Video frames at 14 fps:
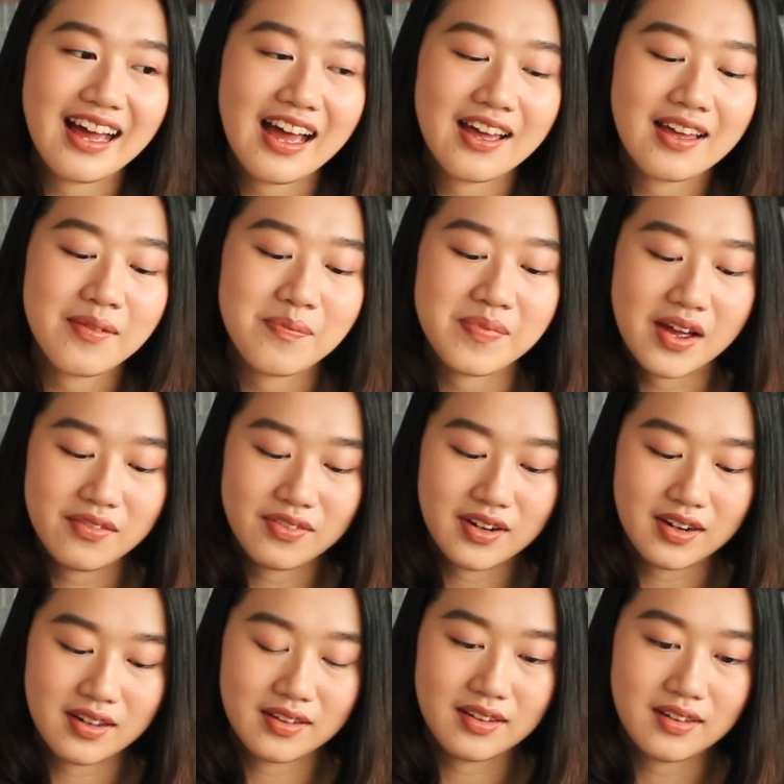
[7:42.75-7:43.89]
I'm never
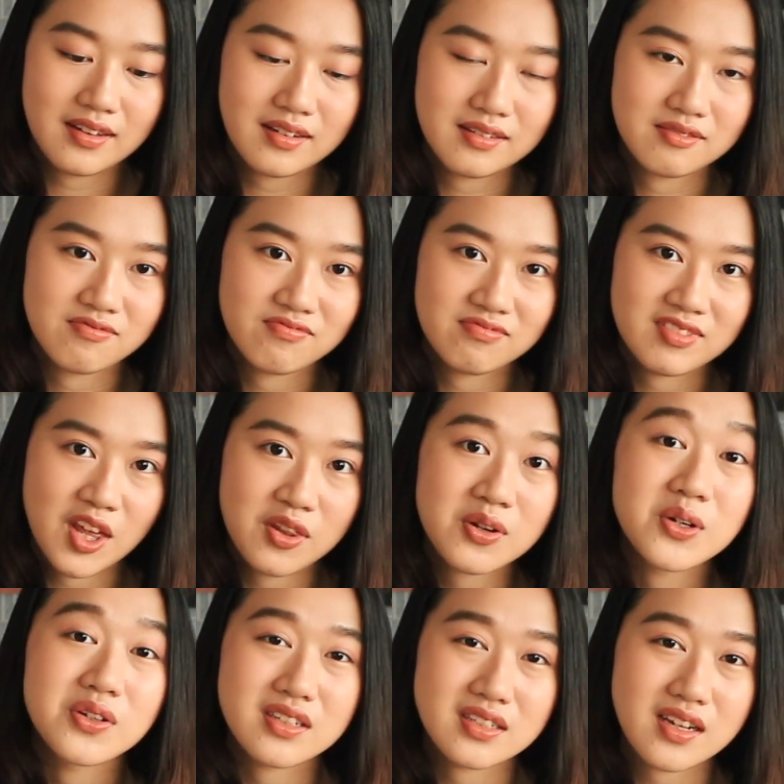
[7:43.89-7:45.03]
gonna throw
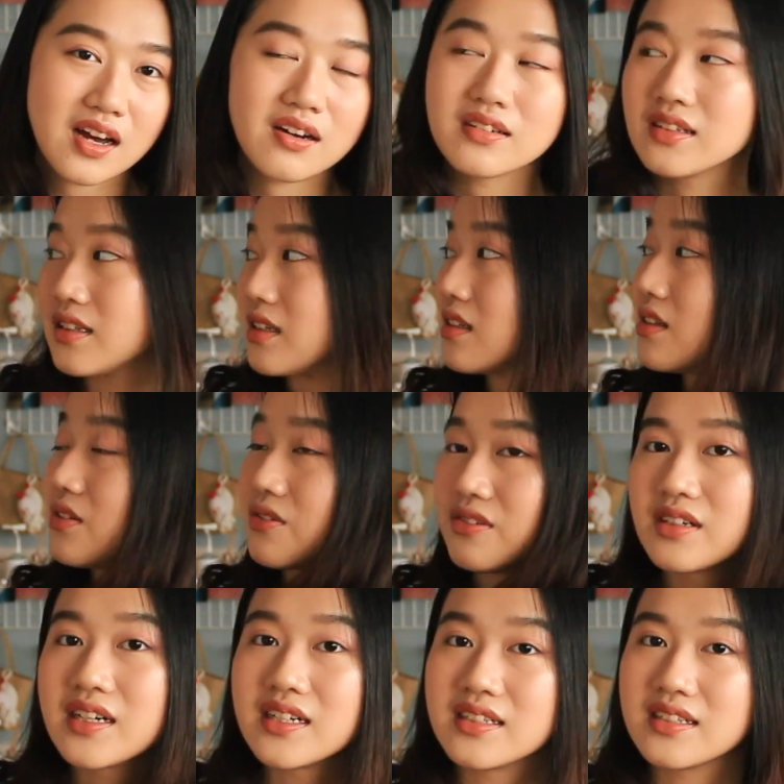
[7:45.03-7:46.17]
this out too,
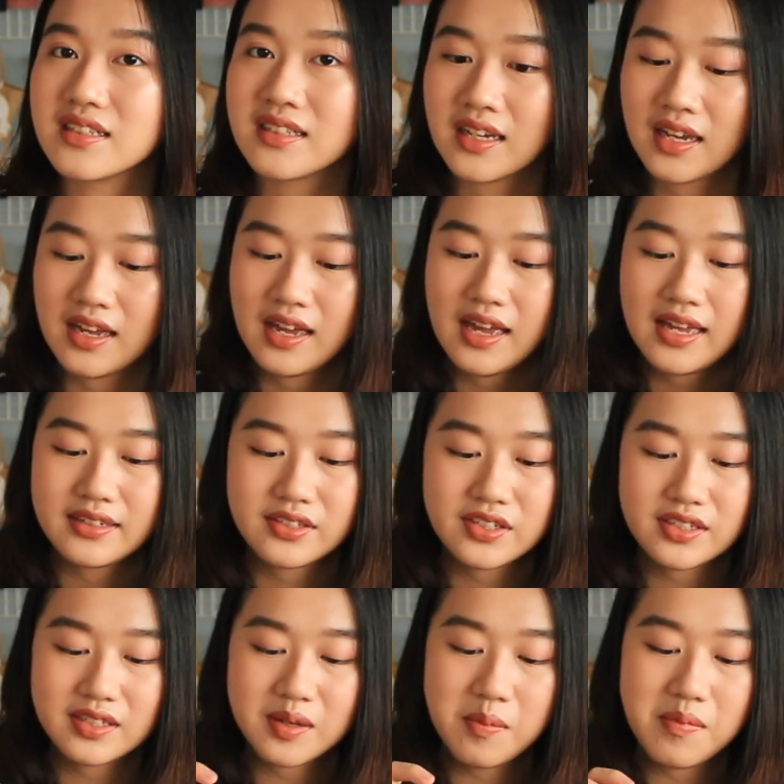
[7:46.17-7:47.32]
because it's
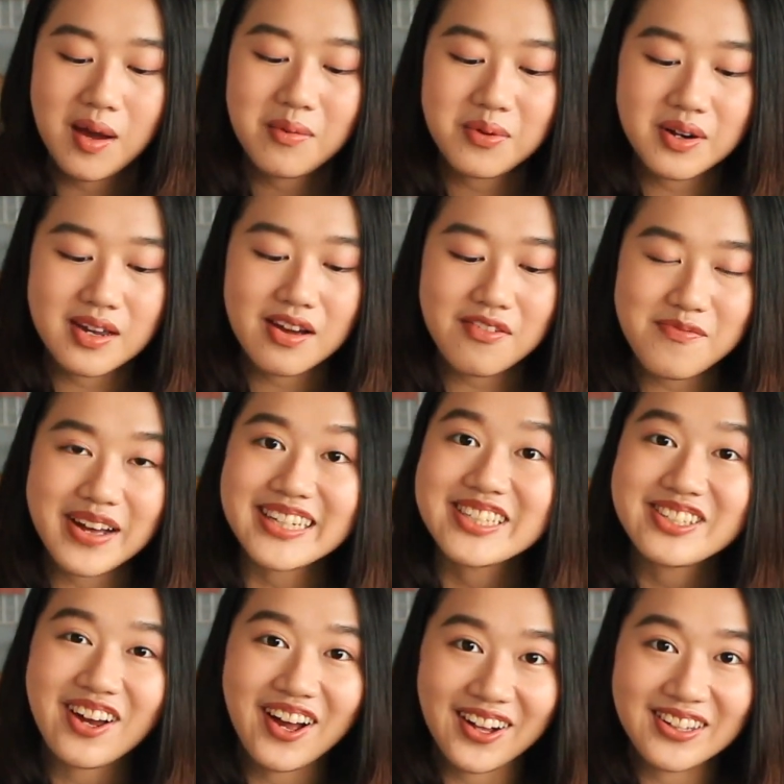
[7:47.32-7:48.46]
just a memory of my
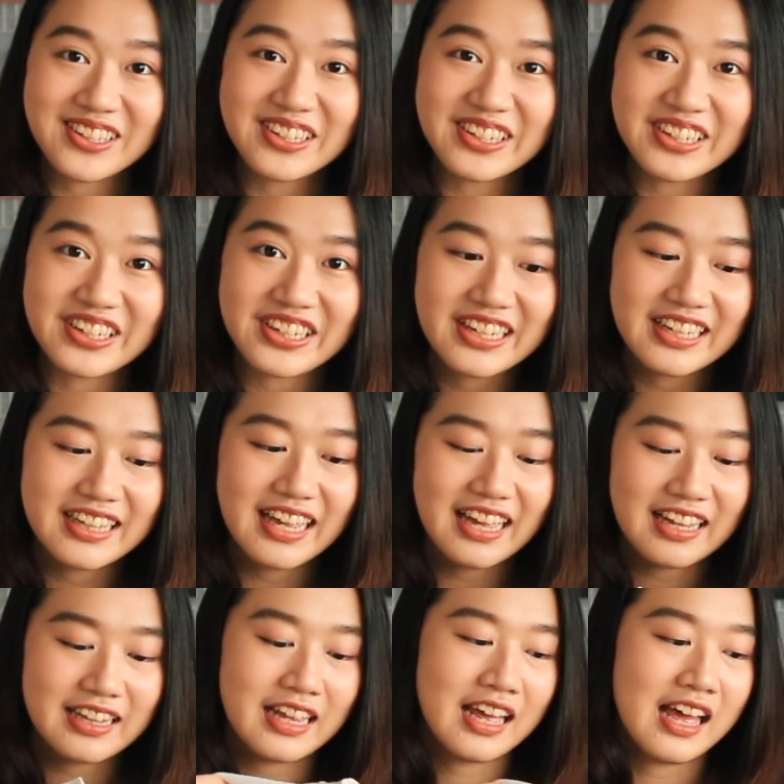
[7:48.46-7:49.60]
childhood
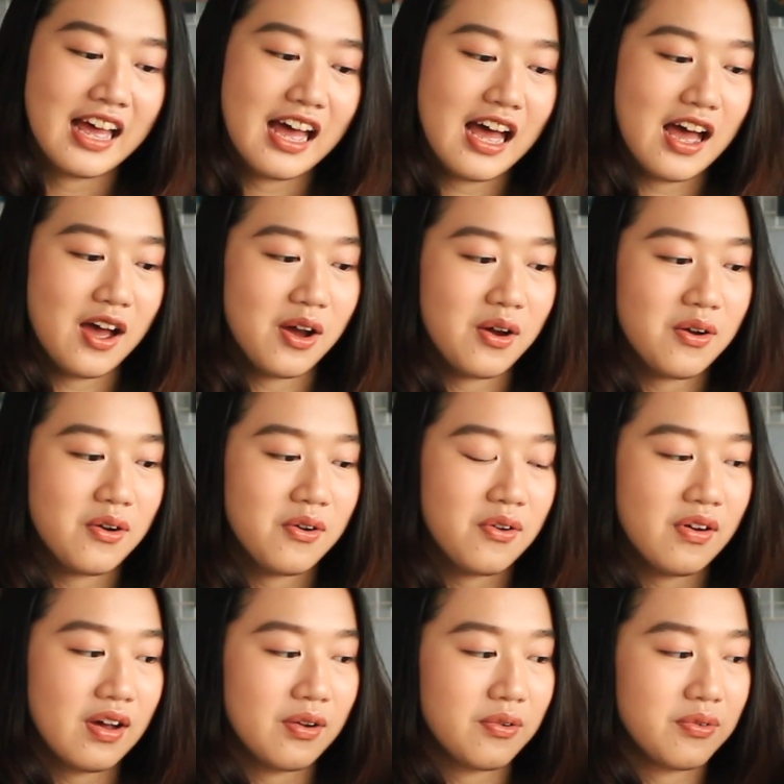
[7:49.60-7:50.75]
and
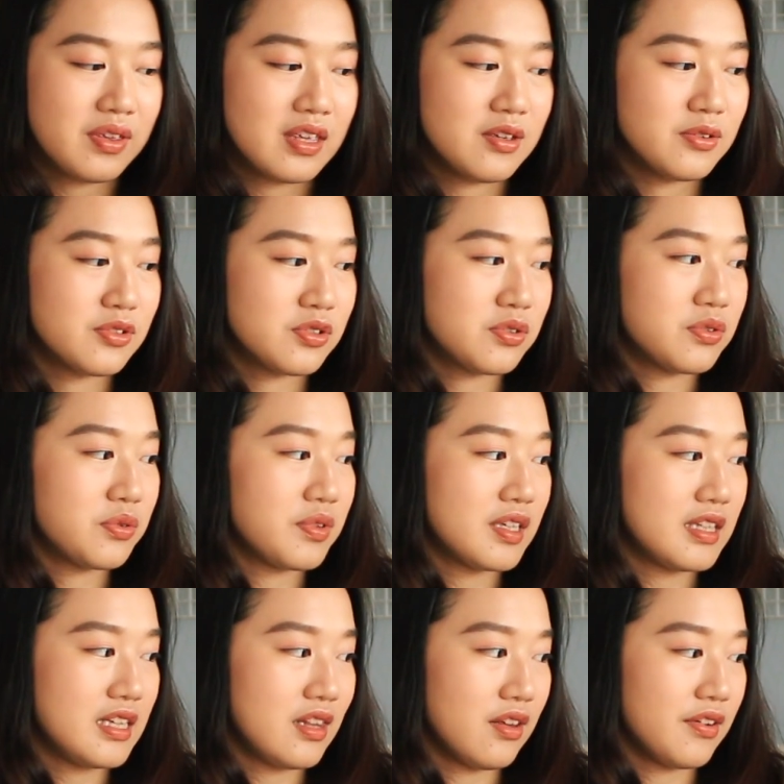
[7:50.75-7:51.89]
how we used to
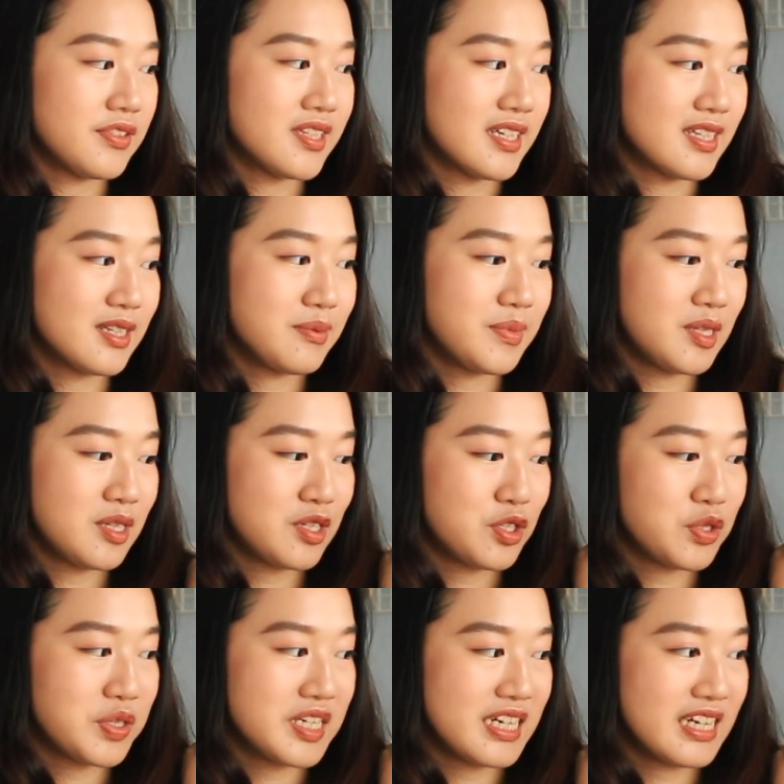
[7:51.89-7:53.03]
really love Sesame
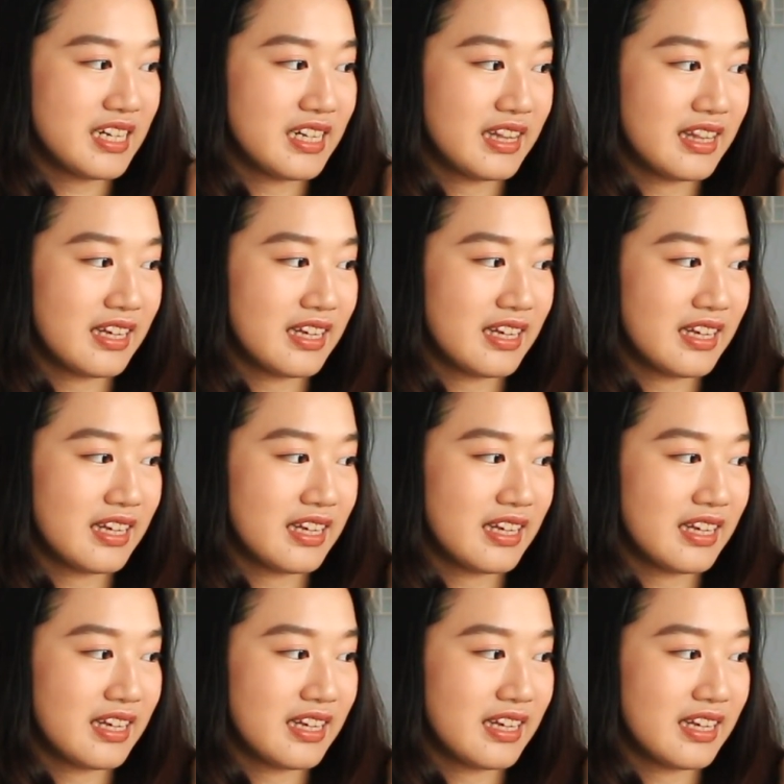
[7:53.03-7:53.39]
Street.